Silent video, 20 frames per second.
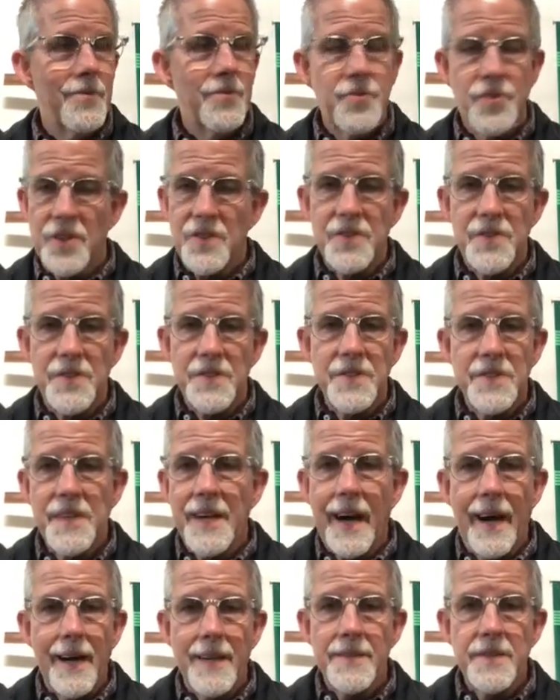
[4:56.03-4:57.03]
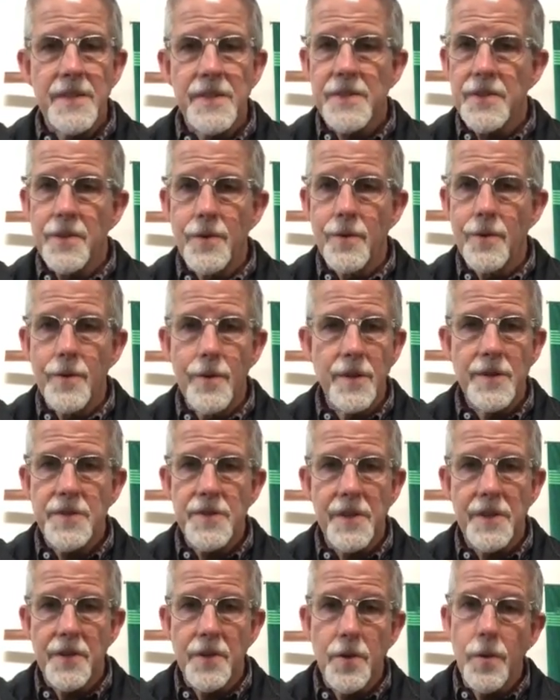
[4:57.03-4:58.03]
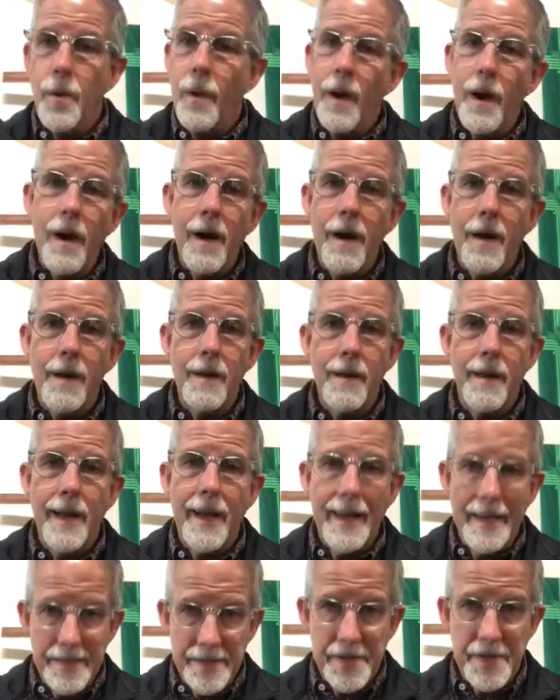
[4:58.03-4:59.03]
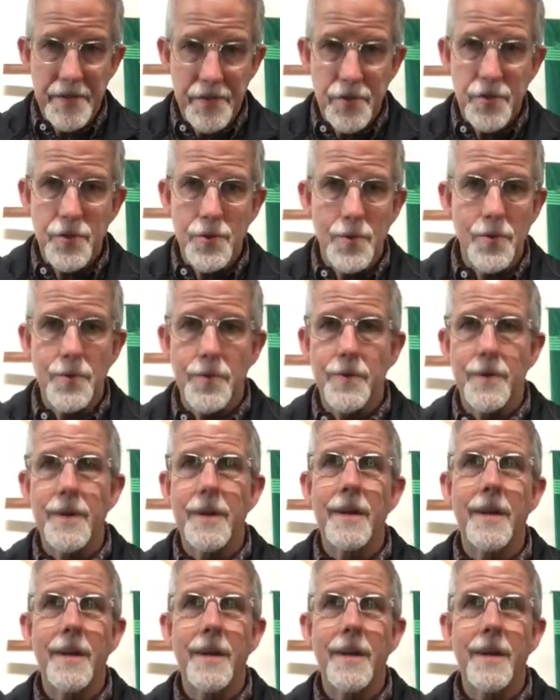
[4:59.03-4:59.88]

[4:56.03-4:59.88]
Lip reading: just as God still looks at you all as his children.